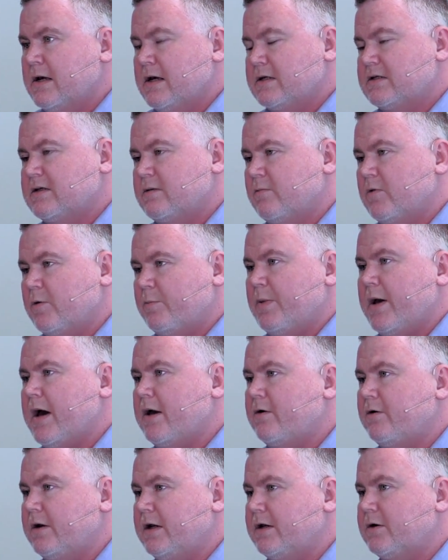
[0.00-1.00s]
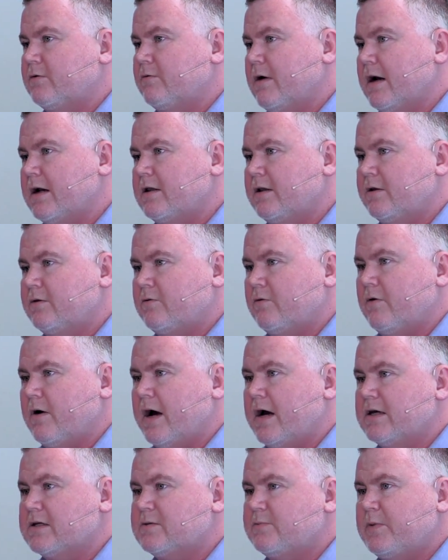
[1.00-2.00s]
a similar pattern indirectly through
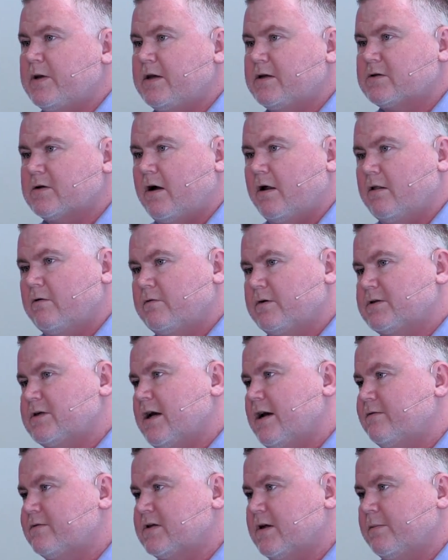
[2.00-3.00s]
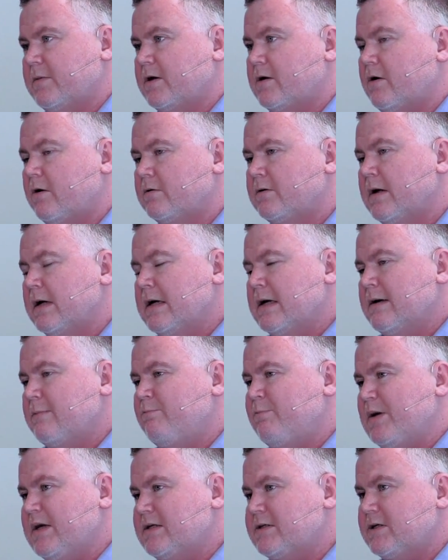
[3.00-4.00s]
ISPs, all of which have something called
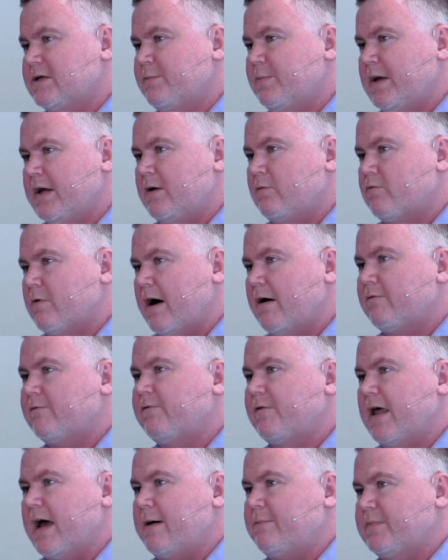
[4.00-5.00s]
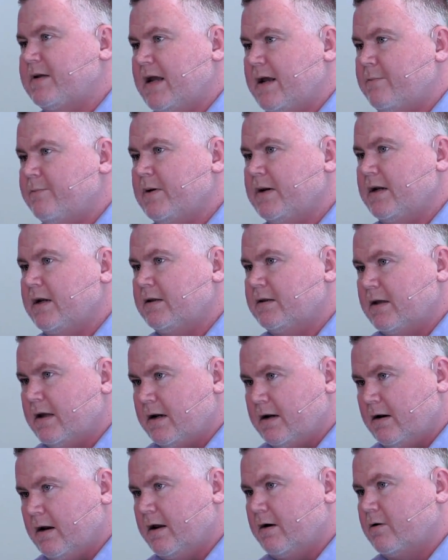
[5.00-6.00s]
BGP route flap dampening
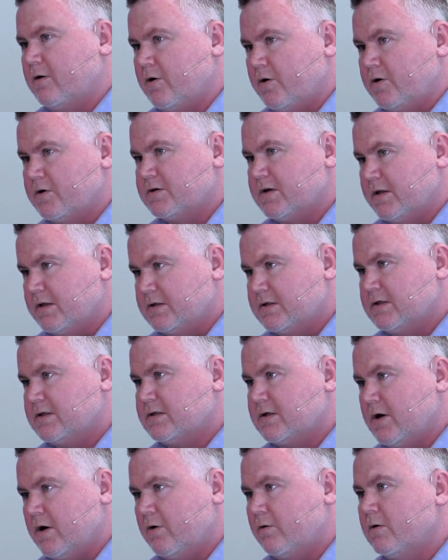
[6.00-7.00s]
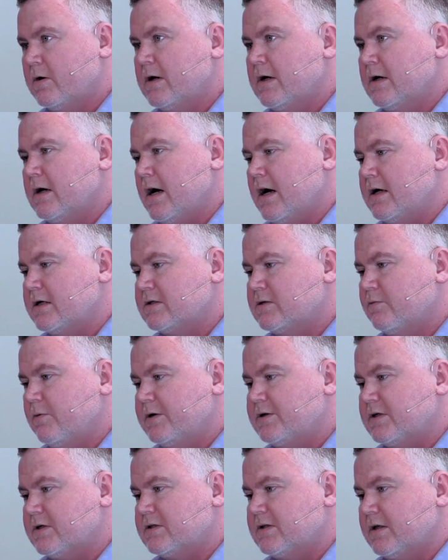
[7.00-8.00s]
that occurs on the Cisco
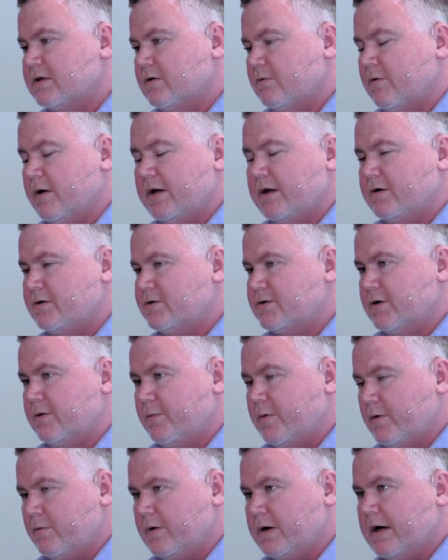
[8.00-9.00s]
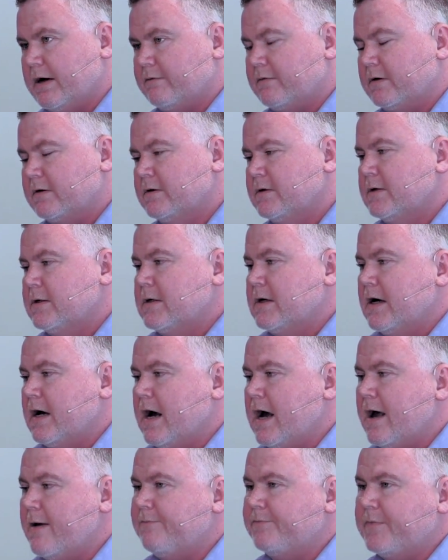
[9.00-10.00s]
switches that they're running, or Juniper, whatever.
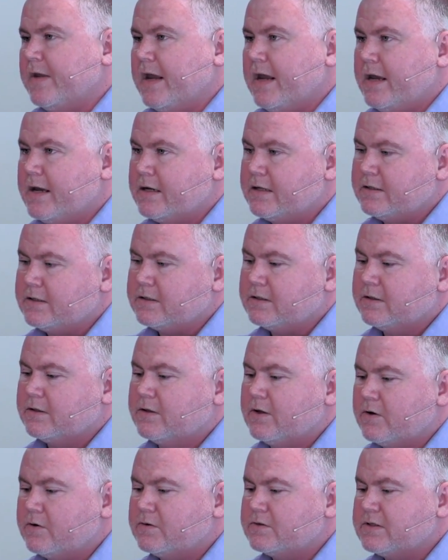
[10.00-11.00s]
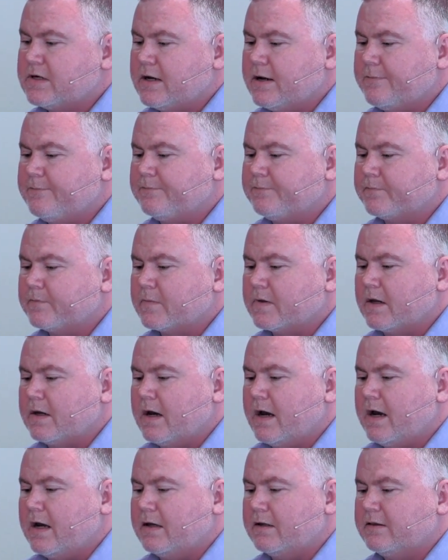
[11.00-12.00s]
And those
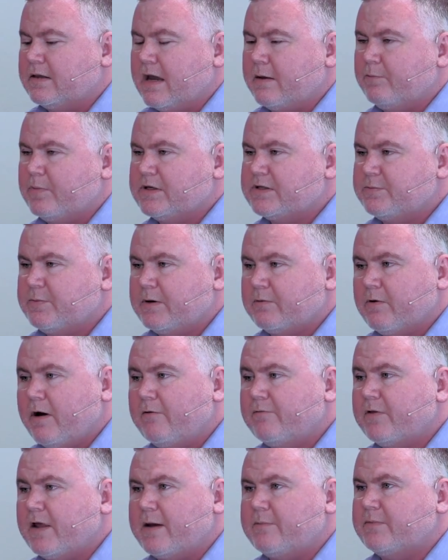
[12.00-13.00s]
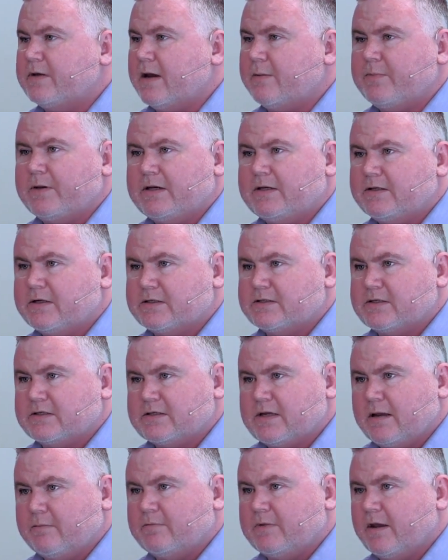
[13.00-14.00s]
that BGP route flap dampening does the
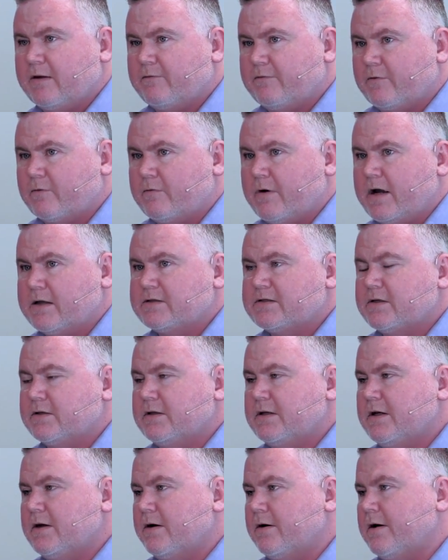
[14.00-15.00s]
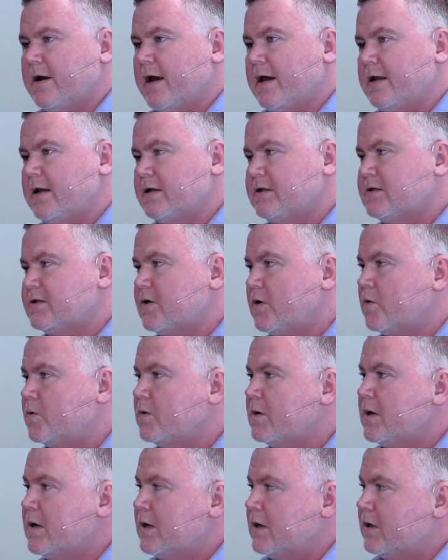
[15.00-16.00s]
same thing for routes on the internet. And
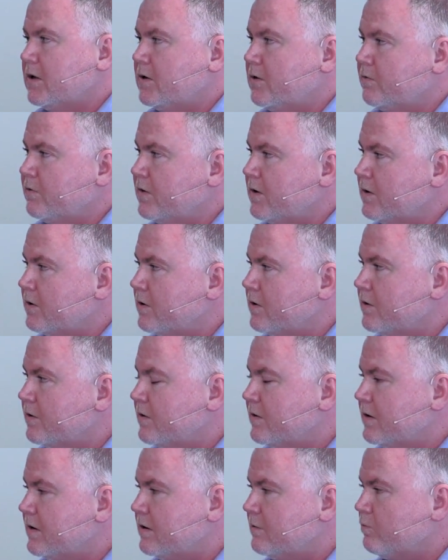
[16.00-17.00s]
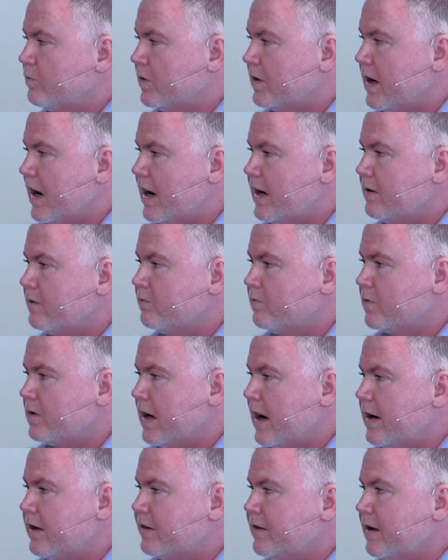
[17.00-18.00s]
so, when
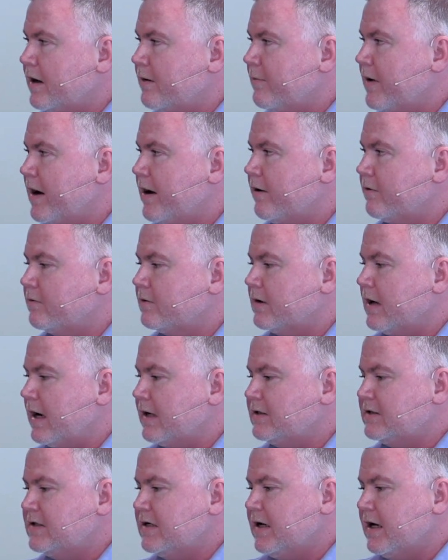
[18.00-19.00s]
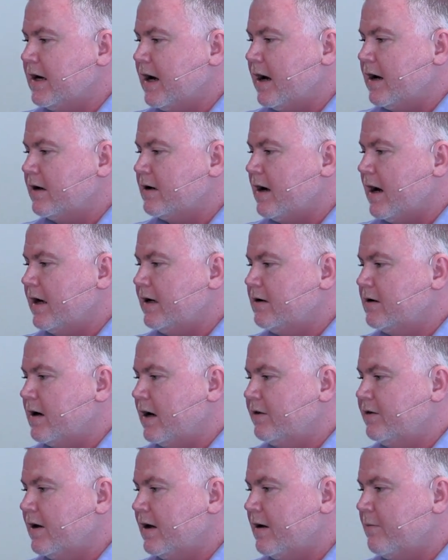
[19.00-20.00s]
I think about IT,
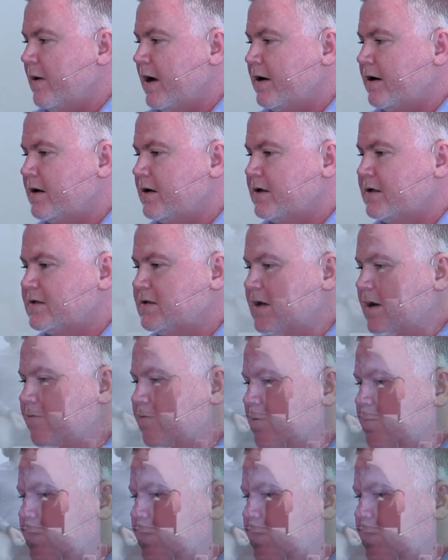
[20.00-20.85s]
I think about it as never